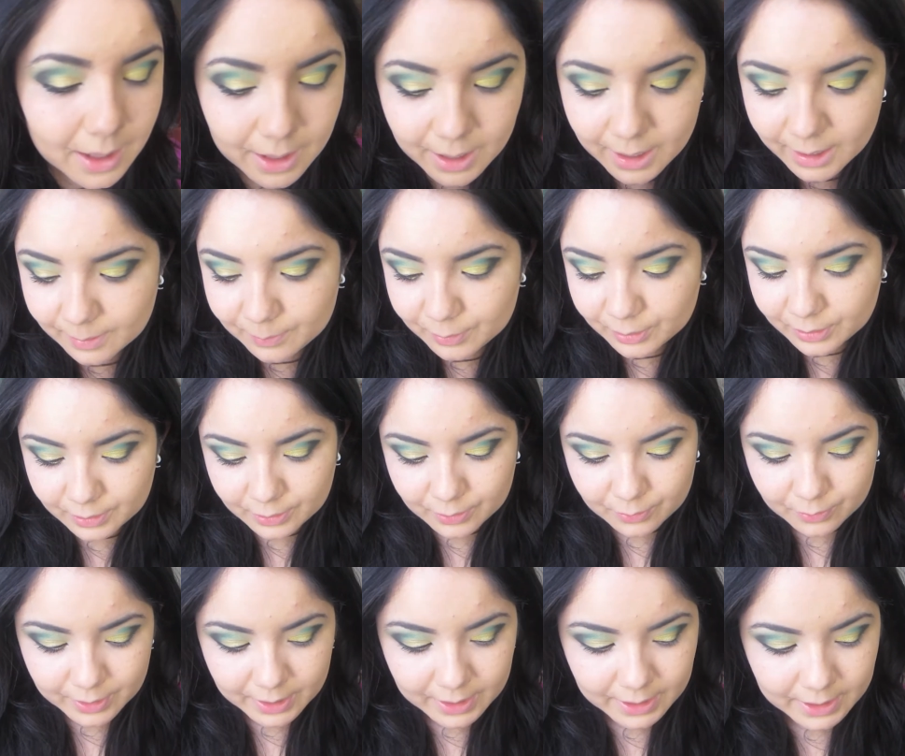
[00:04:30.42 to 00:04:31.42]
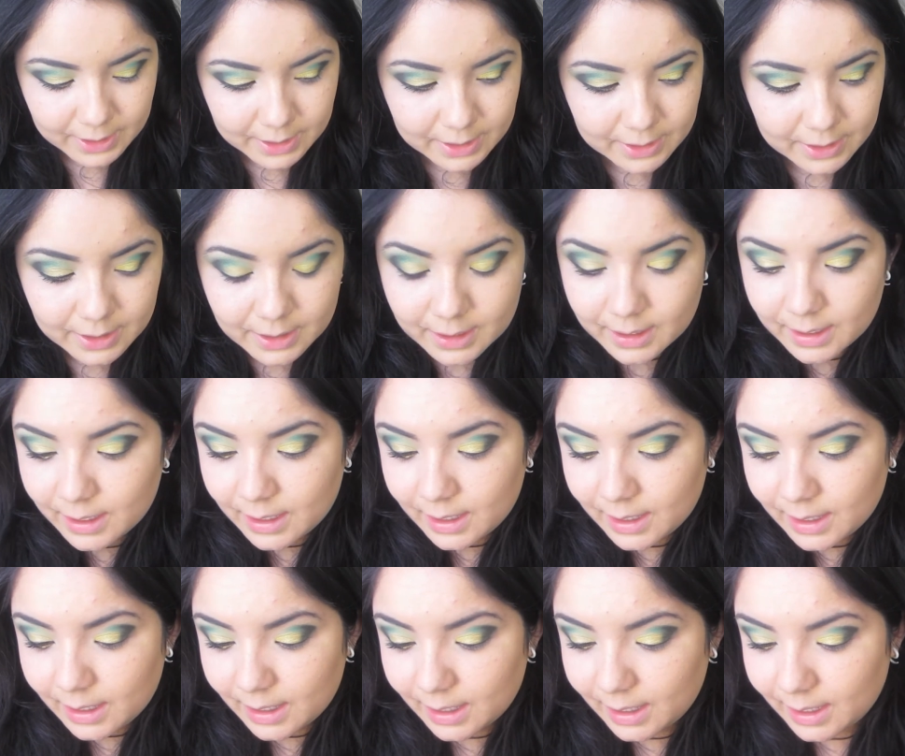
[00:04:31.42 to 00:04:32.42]
I am going to go ahead
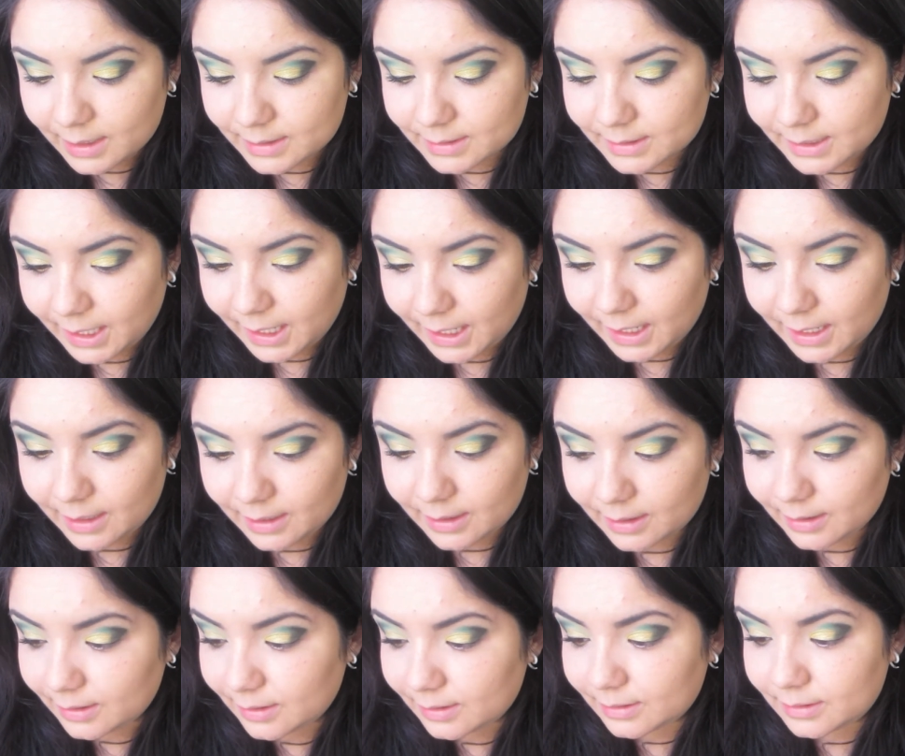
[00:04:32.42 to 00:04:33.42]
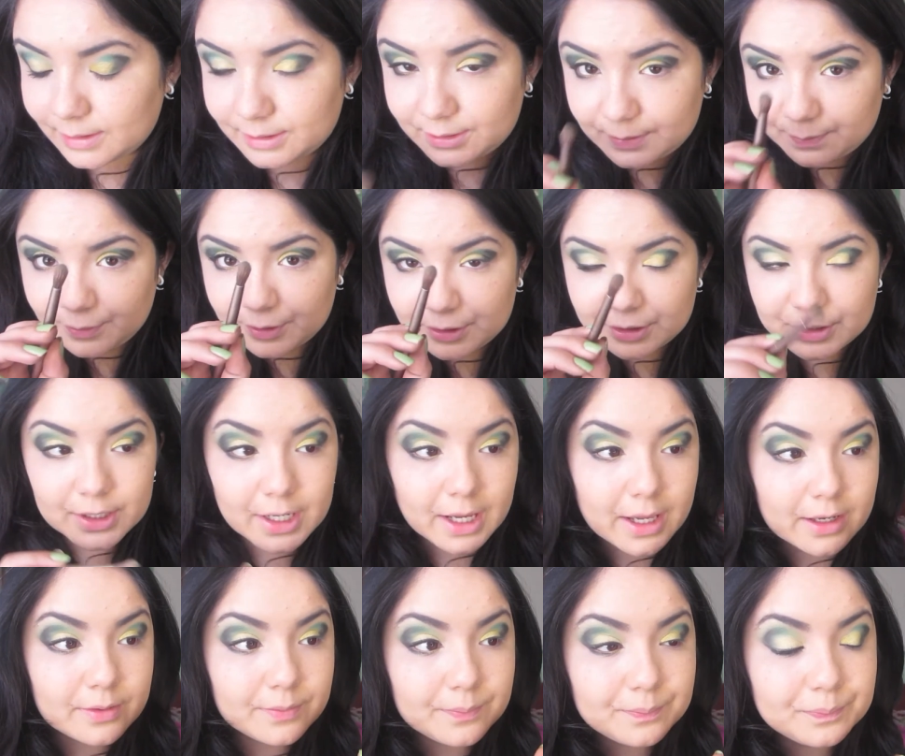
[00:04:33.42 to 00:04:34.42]
and take this brush
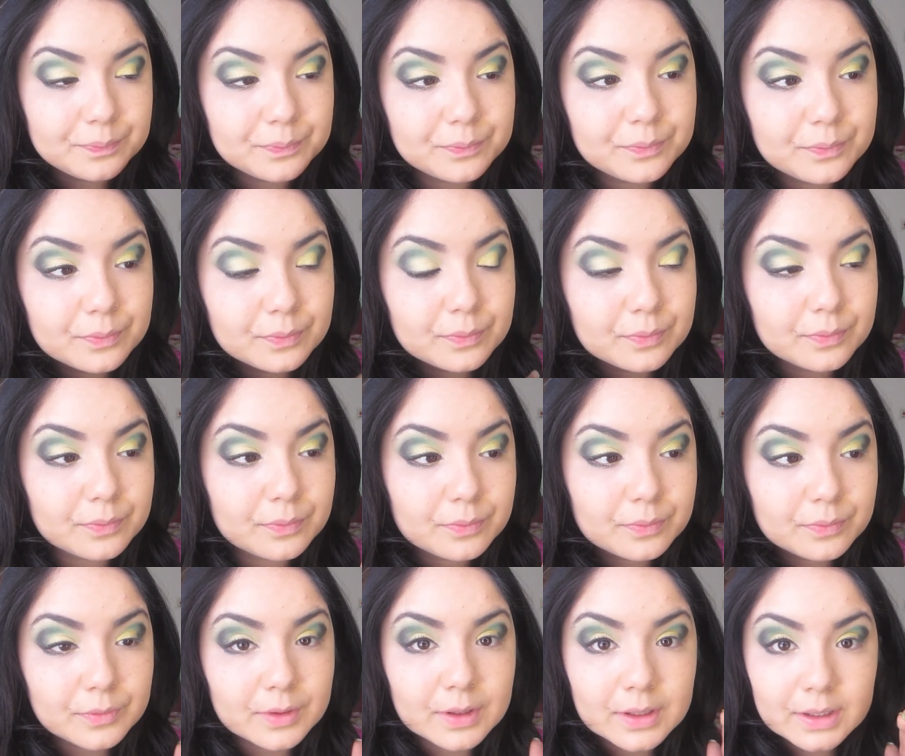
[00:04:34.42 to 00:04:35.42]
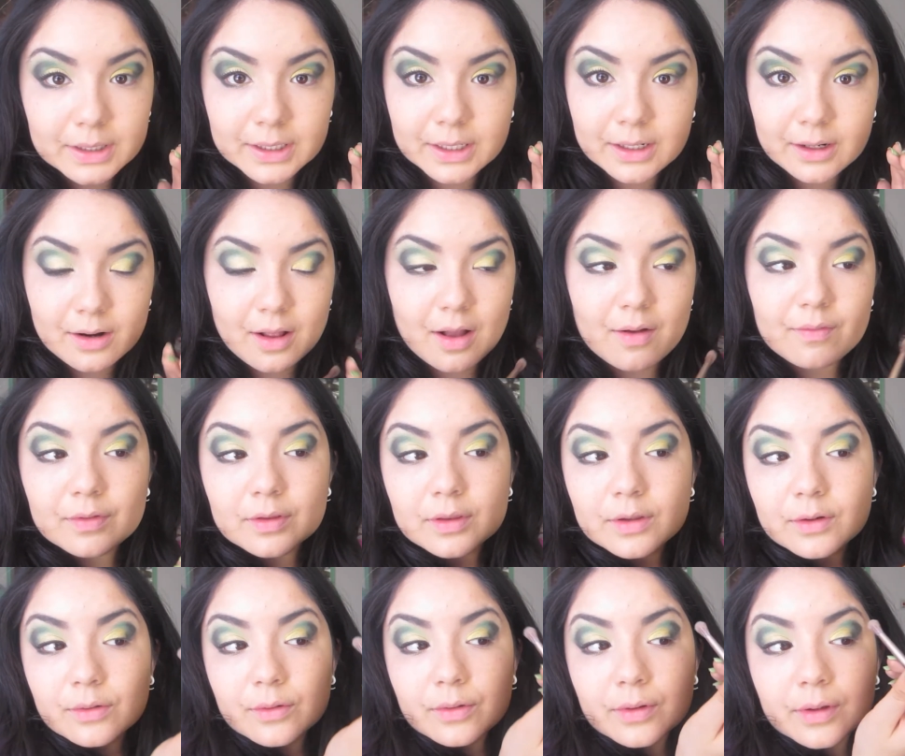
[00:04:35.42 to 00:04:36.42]
again, clean it off a
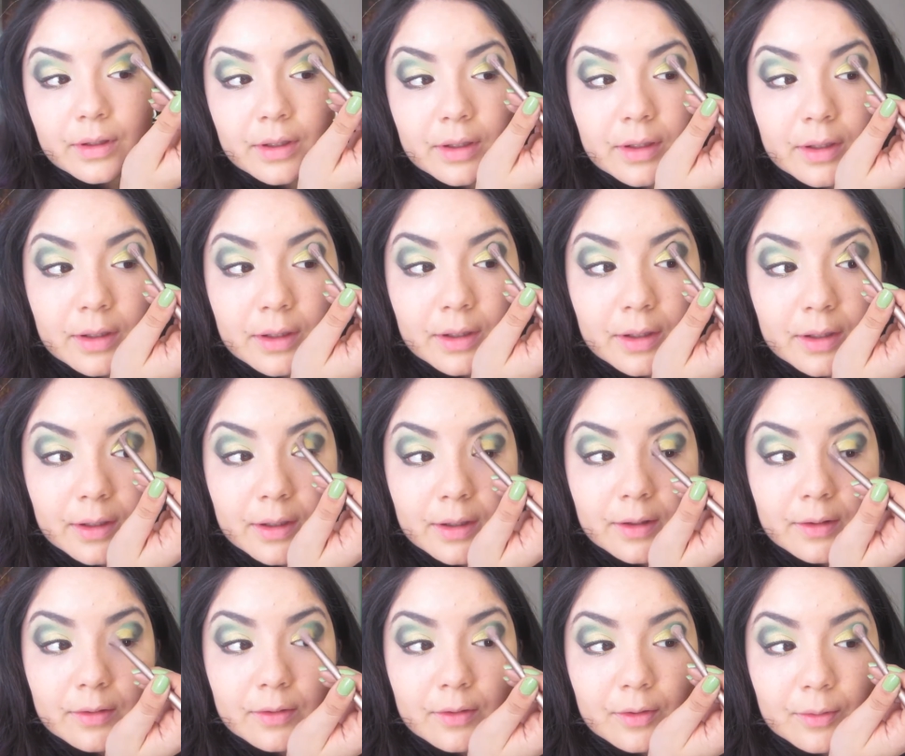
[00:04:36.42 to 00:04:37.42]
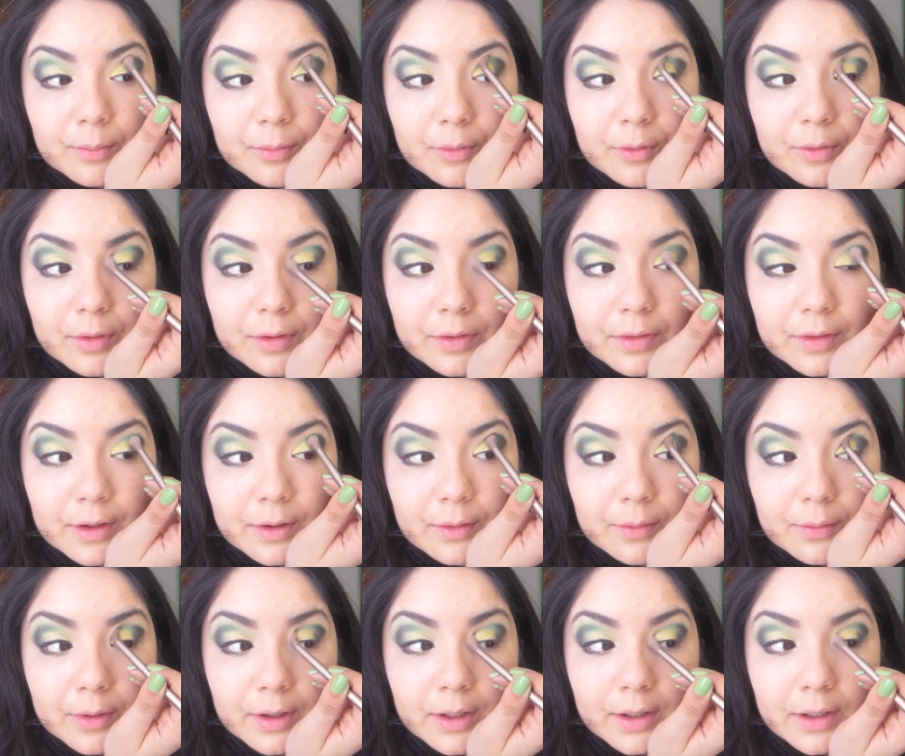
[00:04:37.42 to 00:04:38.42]
little, and start pulling that
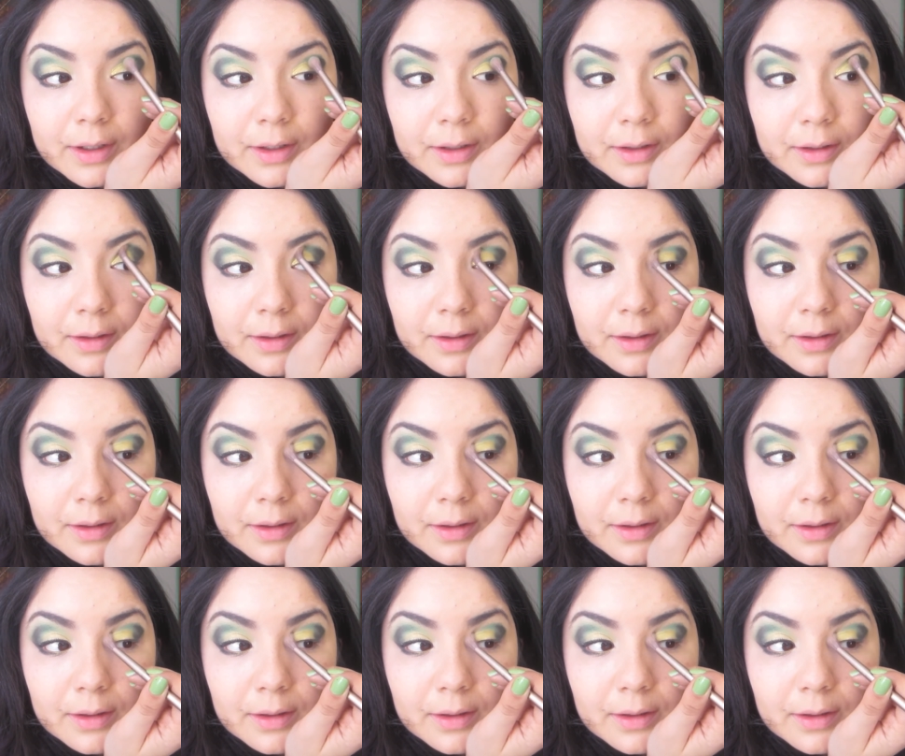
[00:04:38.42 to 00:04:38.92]
green in